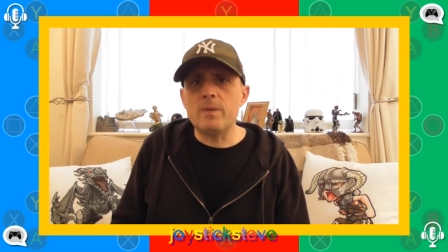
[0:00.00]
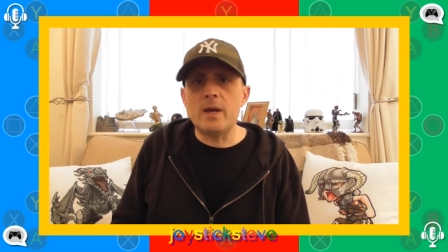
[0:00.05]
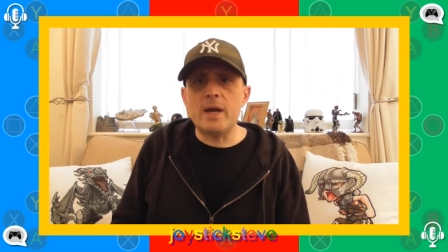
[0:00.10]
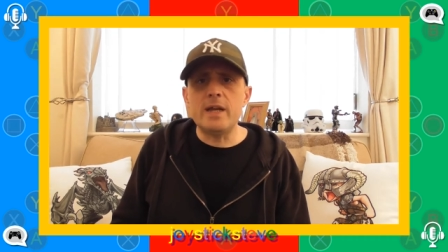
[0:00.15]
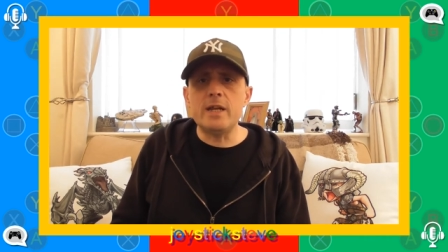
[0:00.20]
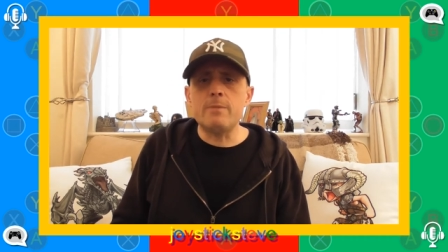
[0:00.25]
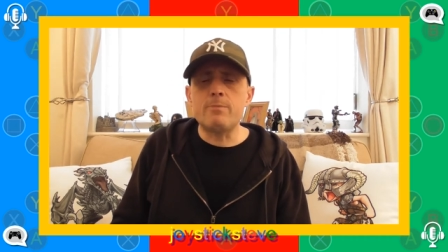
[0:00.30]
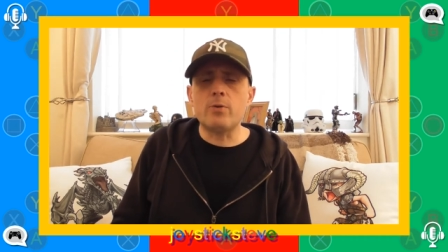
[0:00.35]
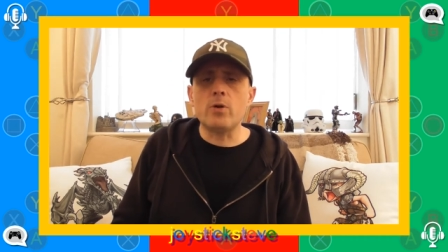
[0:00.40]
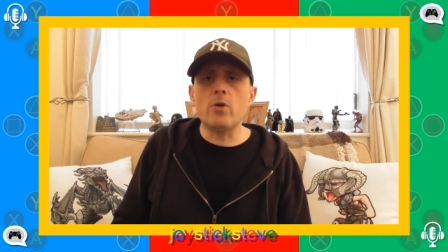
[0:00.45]

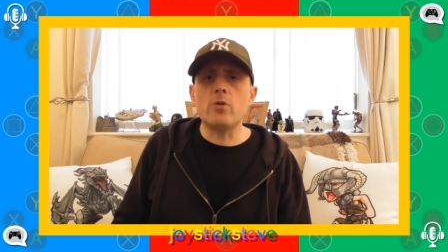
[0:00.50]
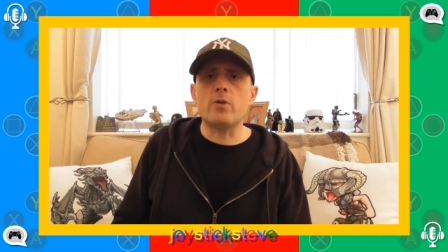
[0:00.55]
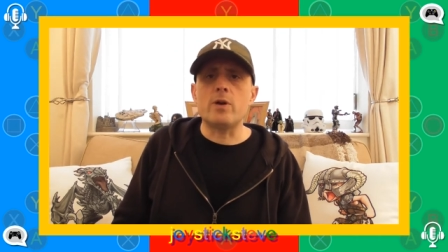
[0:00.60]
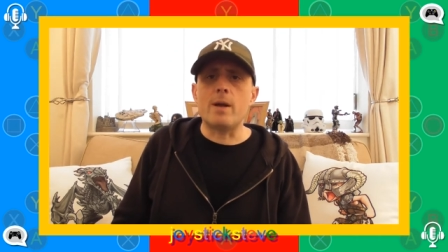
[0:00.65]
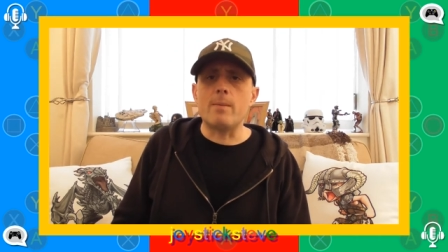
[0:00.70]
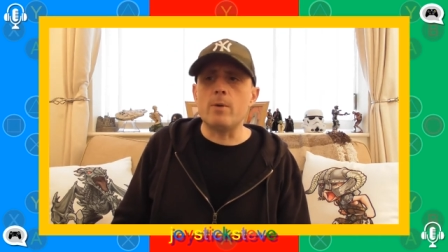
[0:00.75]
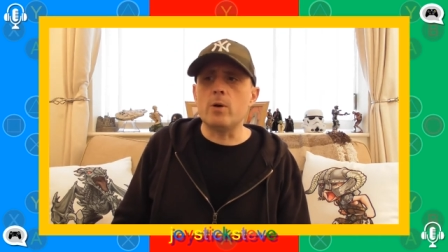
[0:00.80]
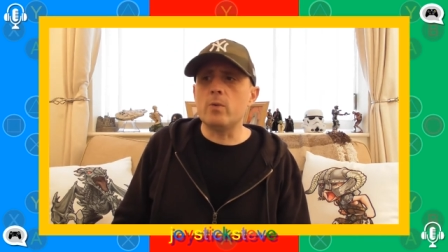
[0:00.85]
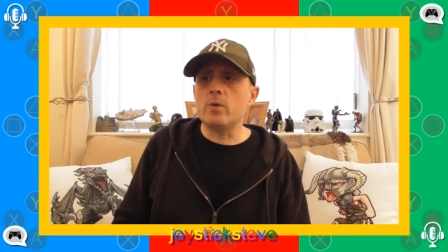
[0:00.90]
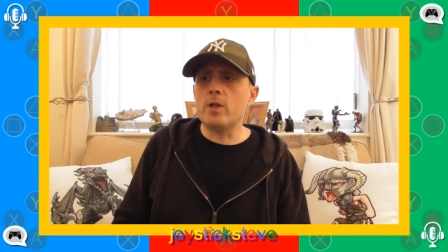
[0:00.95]
any
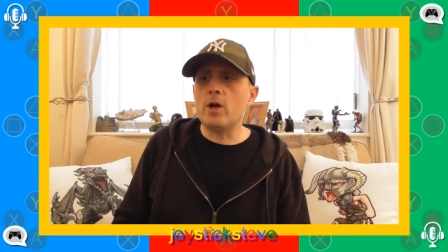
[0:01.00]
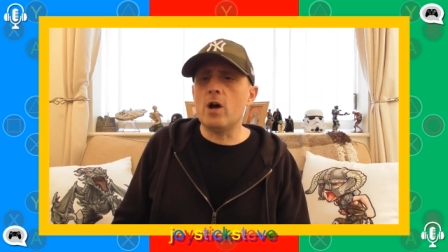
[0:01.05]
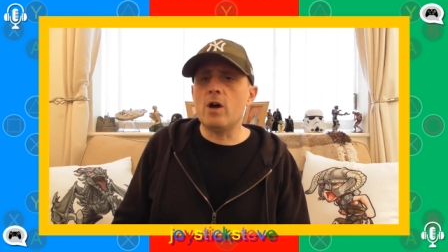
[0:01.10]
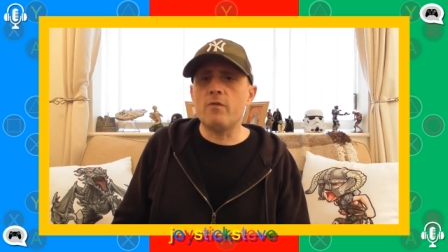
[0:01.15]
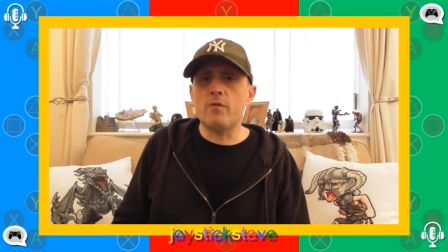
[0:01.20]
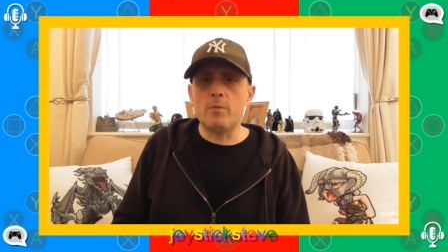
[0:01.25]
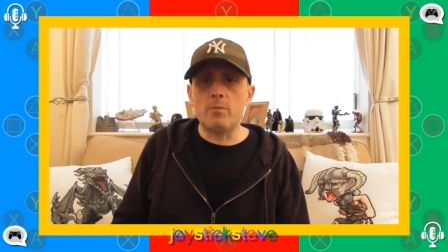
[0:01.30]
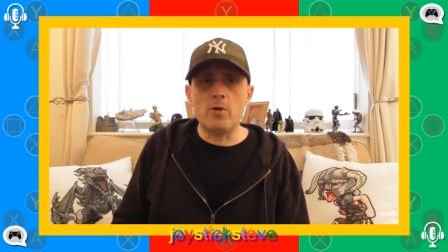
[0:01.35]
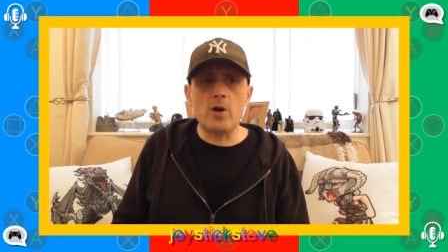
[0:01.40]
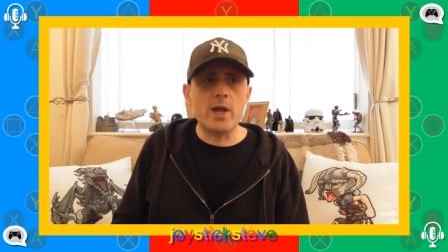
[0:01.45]
programmer with
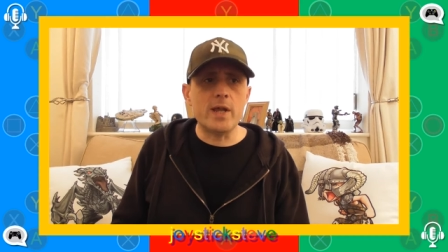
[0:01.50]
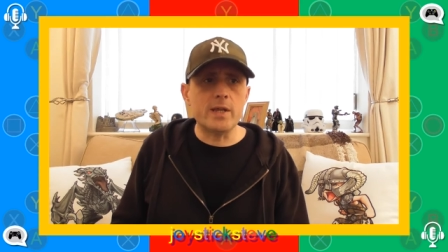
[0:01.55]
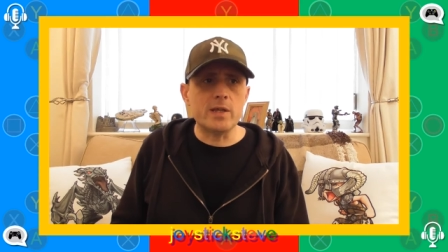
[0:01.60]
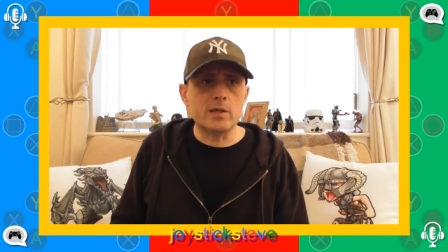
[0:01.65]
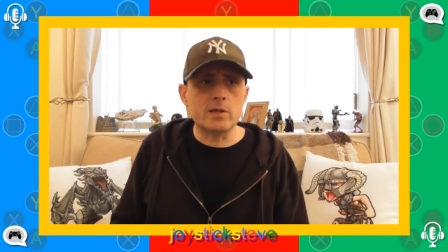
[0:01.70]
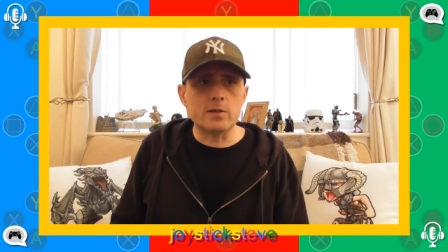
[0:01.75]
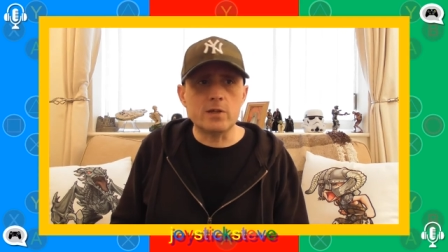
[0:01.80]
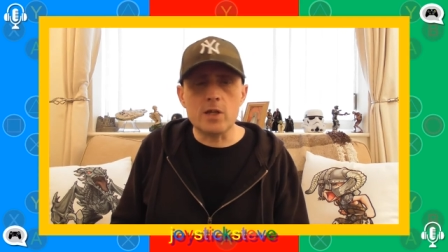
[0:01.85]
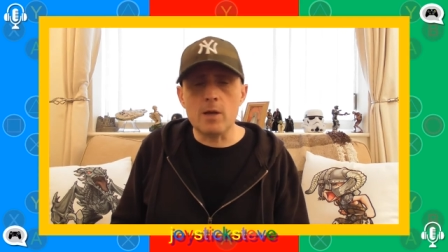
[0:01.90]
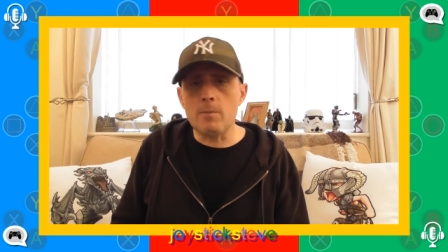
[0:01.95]
half a brain
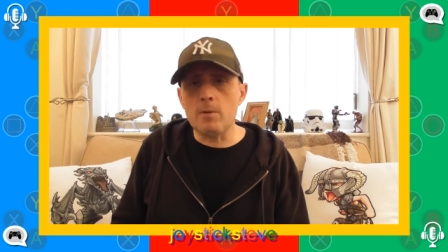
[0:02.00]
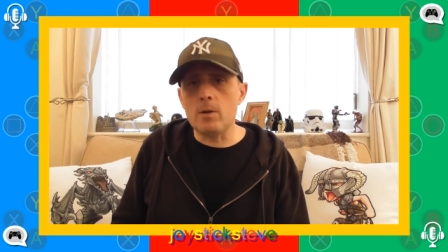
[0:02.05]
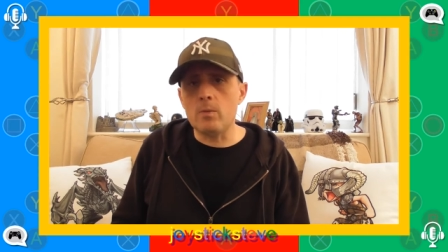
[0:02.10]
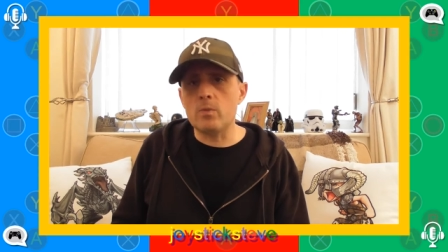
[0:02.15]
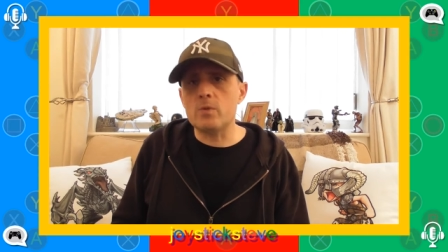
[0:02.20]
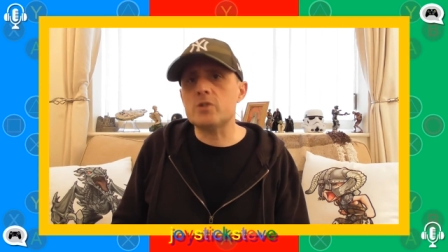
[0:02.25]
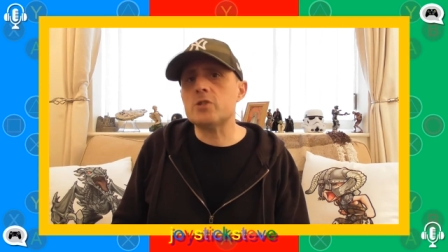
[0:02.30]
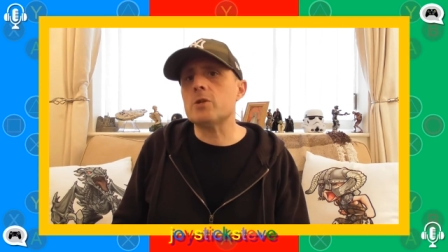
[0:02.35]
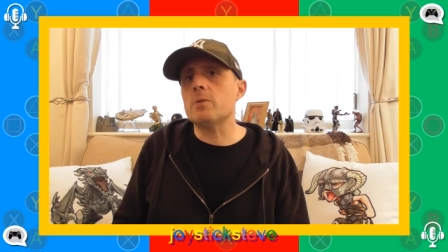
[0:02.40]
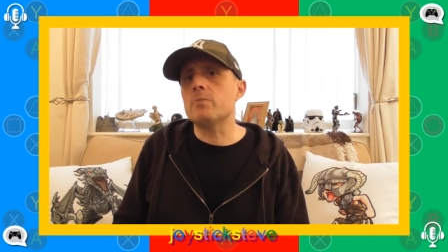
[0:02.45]
could come
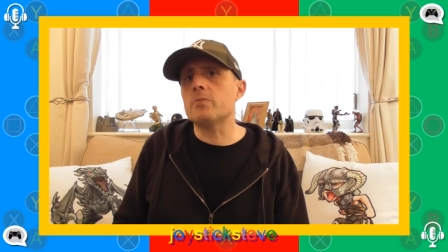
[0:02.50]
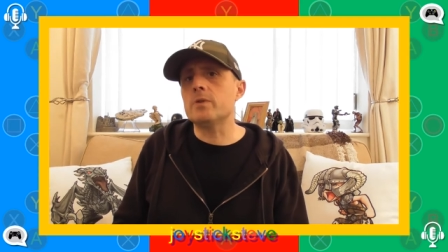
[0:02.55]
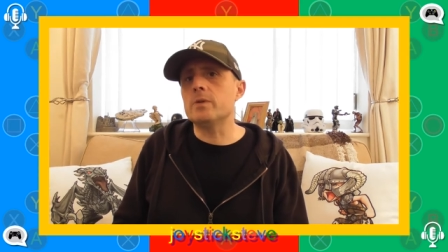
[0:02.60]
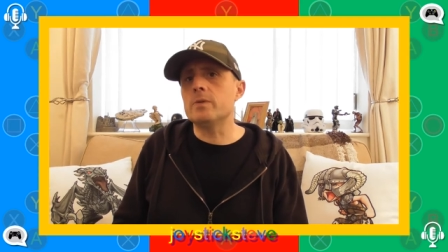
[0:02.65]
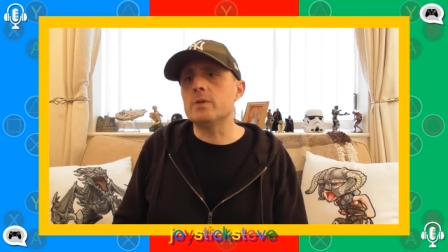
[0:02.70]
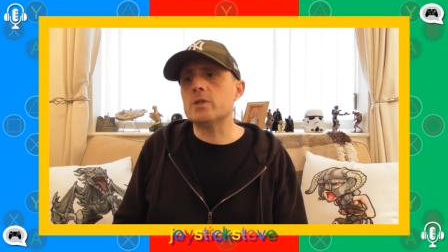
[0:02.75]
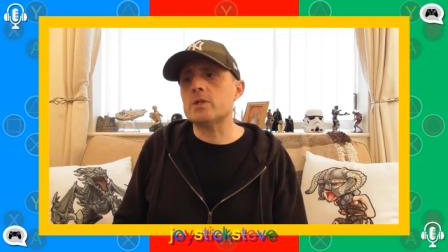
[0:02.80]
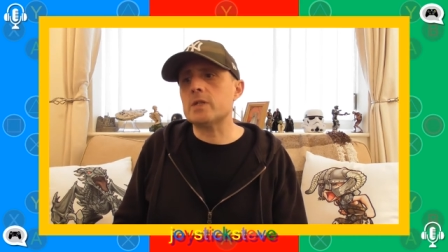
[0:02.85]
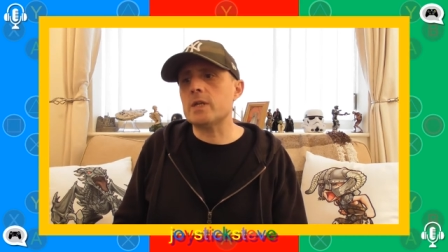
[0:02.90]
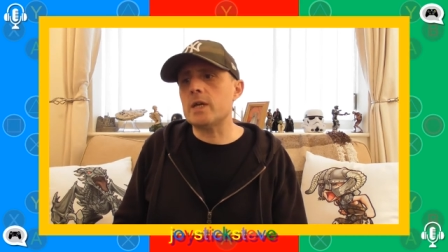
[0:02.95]
up with
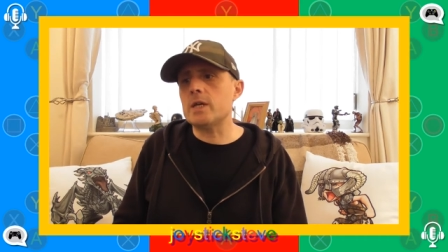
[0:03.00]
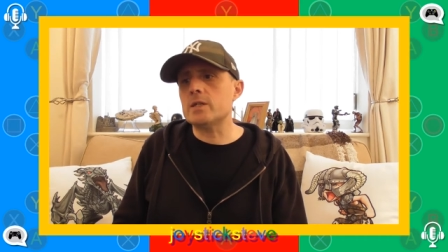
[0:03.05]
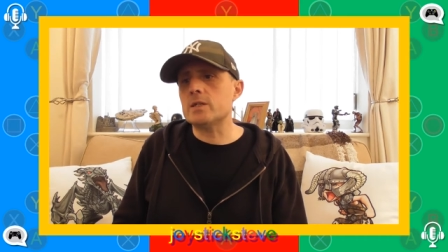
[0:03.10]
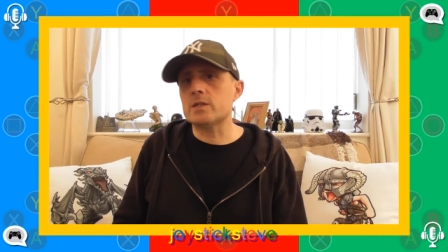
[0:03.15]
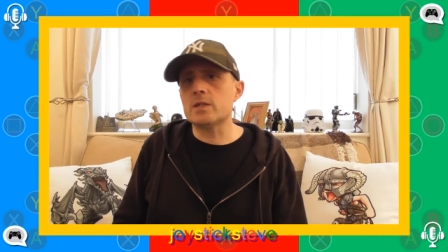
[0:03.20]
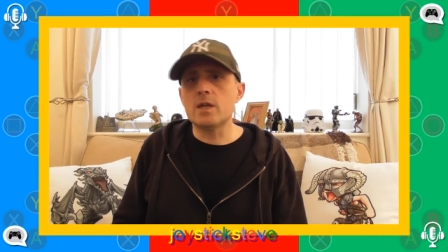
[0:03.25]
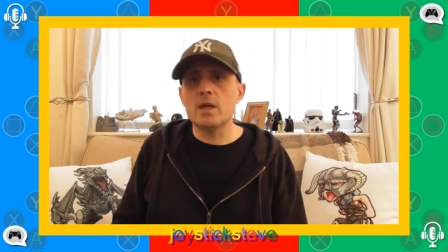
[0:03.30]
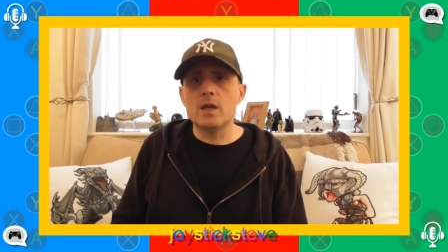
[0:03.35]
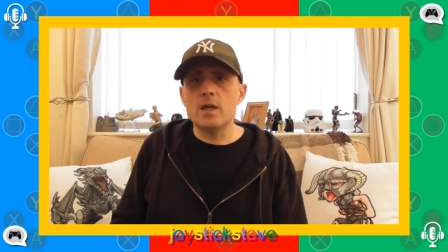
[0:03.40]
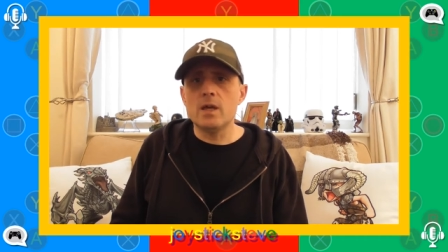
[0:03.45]
something that
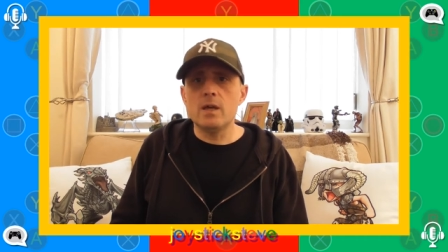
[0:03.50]
says